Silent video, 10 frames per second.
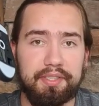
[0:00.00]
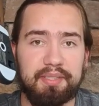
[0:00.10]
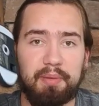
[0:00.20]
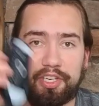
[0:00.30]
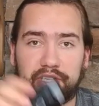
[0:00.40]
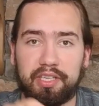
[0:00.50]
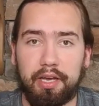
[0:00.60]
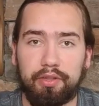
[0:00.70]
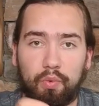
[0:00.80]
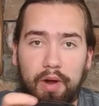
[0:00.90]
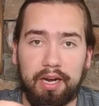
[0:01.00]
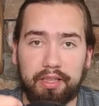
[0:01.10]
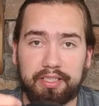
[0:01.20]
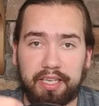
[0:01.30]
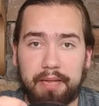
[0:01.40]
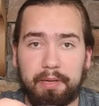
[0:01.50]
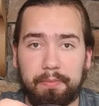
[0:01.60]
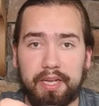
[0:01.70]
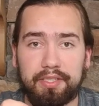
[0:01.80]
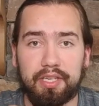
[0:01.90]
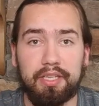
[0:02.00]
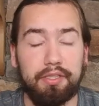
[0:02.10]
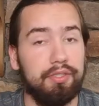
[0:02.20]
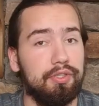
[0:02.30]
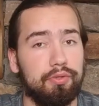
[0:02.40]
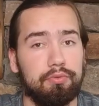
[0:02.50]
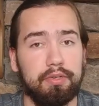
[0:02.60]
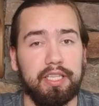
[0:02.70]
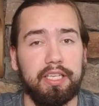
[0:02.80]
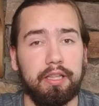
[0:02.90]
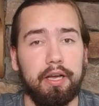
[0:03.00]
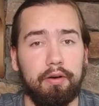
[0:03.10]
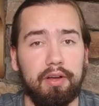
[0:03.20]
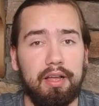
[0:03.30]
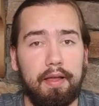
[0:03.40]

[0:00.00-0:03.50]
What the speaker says: especially other wireless gaming mice. This is really low.